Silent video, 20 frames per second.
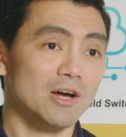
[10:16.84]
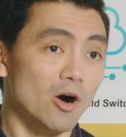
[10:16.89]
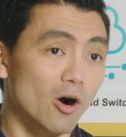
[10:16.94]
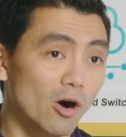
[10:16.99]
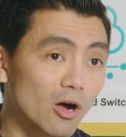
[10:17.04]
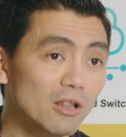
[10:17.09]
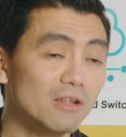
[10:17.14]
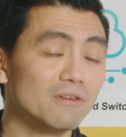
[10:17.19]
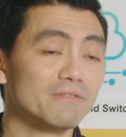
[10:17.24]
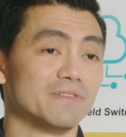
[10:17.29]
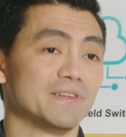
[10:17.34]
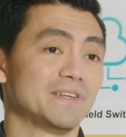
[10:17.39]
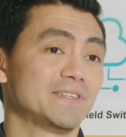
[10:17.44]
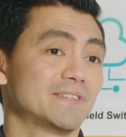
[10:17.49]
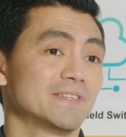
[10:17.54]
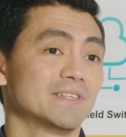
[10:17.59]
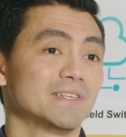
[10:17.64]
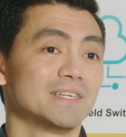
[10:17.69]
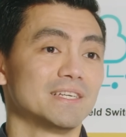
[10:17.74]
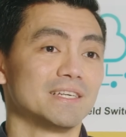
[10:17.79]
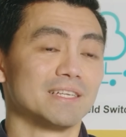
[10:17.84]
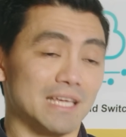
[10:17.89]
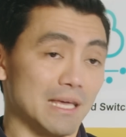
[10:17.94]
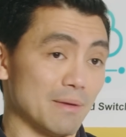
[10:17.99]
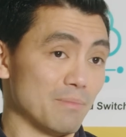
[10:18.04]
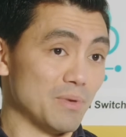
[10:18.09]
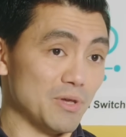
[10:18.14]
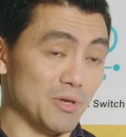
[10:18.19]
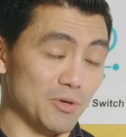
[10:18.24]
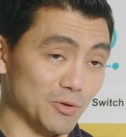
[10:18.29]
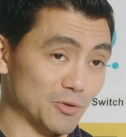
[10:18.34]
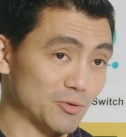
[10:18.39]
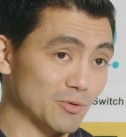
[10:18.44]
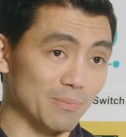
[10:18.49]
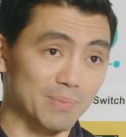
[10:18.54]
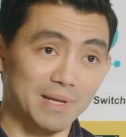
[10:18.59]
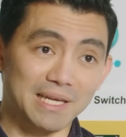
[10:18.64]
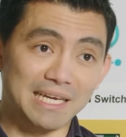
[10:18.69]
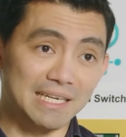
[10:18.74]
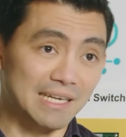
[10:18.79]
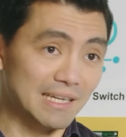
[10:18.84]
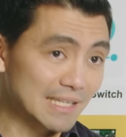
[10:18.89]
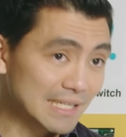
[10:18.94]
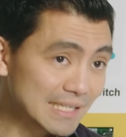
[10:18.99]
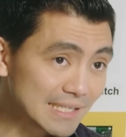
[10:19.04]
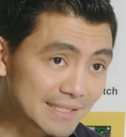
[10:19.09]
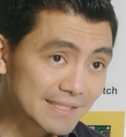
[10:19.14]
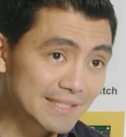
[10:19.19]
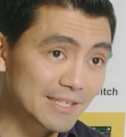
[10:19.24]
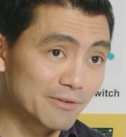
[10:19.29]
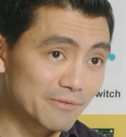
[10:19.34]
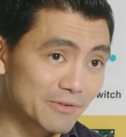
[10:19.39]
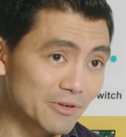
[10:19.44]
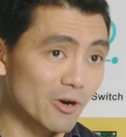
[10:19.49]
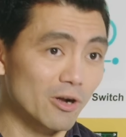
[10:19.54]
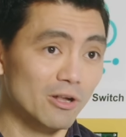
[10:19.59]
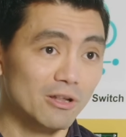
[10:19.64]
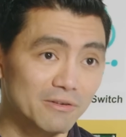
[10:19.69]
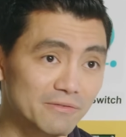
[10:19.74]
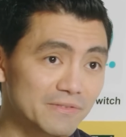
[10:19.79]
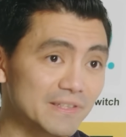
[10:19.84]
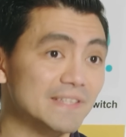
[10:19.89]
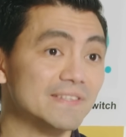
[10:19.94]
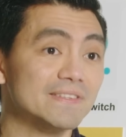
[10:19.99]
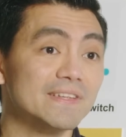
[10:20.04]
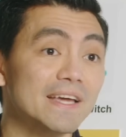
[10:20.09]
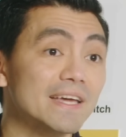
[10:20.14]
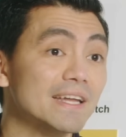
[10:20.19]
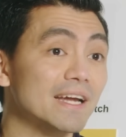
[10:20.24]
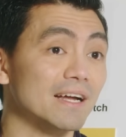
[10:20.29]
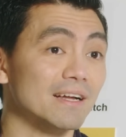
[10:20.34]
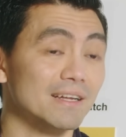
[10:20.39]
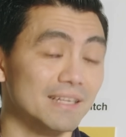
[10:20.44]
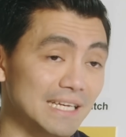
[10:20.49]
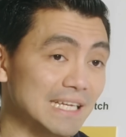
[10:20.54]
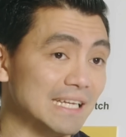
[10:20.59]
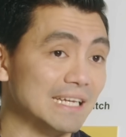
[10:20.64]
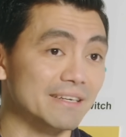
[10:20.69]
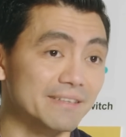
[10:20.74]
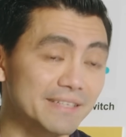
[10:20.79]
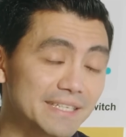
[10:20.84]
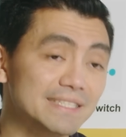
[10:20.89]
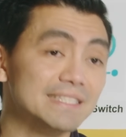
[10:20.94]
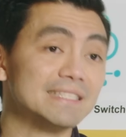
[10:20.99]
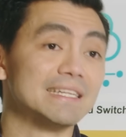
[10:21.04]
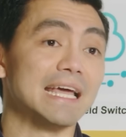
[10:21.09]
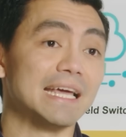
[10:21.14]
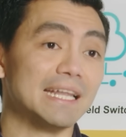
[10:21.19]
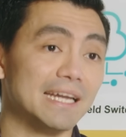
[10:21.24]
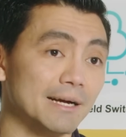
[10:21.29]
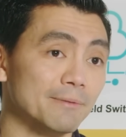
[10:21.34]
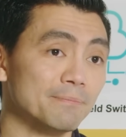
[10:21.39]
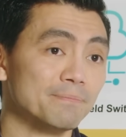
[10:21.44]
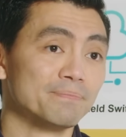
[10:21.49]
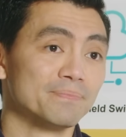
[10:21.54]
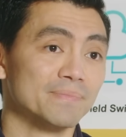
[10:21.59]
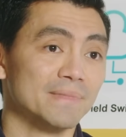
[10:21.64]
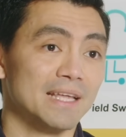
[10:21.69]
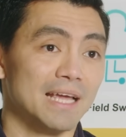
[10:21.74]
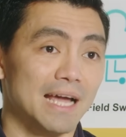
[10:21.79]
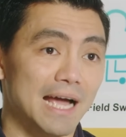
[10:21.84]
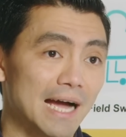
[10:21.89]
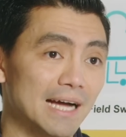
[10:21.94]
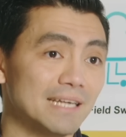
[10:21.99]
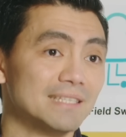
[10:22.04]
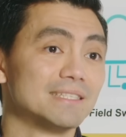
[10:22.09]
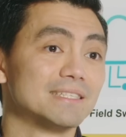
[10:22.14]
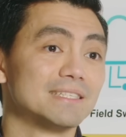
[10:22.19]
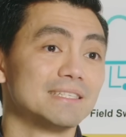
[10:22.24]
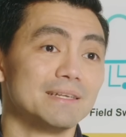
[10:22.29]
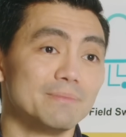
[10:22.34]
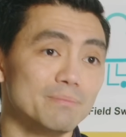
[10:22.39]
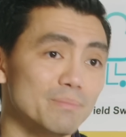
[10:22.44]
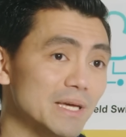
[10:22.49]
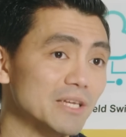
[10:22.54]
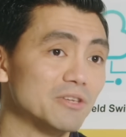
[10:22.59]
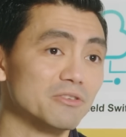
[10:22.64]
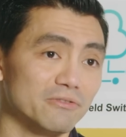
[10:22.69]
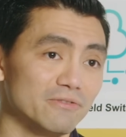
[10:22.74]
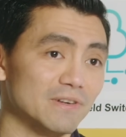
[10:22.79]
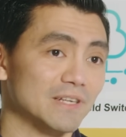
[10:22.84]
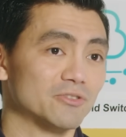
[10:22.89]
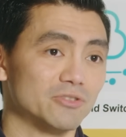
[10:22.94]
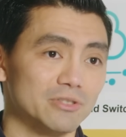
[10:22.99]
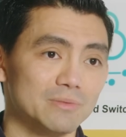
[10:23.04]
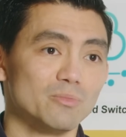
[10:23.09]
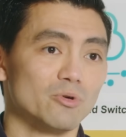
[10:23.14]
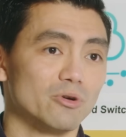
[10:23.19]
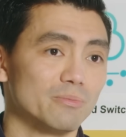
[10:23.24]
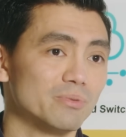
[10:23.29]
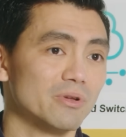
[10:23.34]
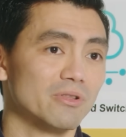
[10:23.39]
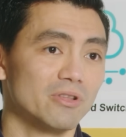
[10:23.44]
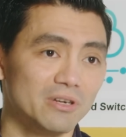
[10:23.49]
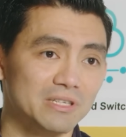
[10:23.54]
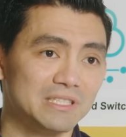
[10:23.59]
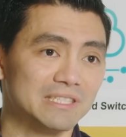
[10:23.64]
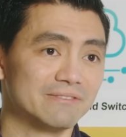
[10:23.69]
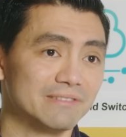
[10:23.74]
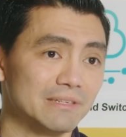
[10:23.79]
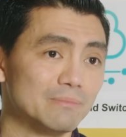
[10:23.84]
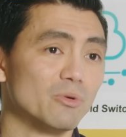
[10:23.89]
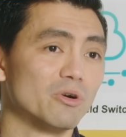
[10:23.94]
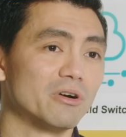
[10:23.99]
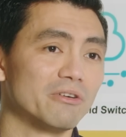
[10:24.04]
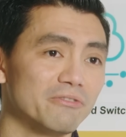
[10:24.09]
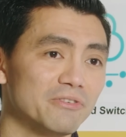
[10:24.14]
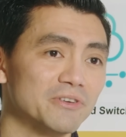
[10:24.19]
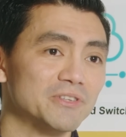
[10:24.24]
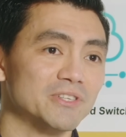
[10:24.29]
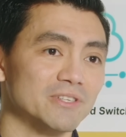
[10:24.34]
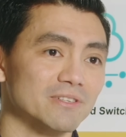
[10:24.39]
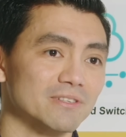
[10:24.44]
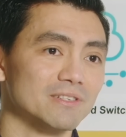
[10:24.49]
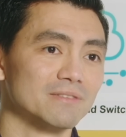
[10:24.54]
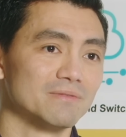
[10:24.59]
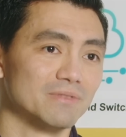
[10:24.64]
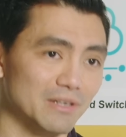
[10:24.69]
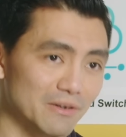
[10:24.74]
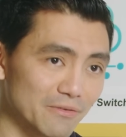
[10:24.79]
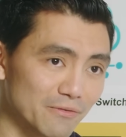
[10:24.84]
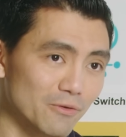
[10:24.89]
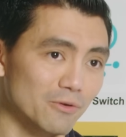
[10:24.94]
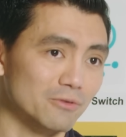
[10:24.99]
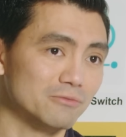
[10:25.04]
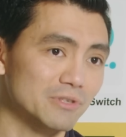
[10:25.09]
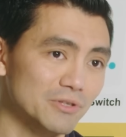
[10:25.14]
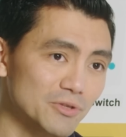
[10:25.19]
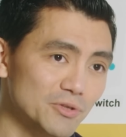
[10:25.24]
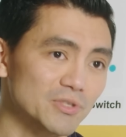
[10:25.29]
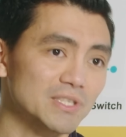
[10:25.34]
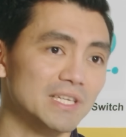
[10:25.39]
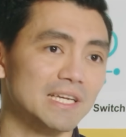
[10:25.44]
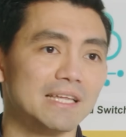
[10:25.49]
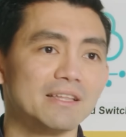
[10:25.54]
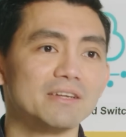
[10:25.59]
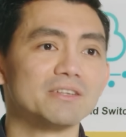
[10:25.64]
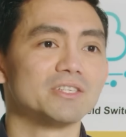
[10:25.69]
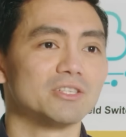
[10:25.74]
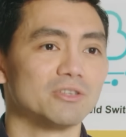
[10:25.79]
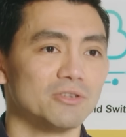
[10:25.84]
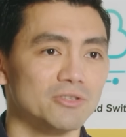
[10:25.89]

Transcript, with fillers: All of this can be used to apply analytics over all of this data, increased data, and make your factory more productive and more efficient, therefore reducing energy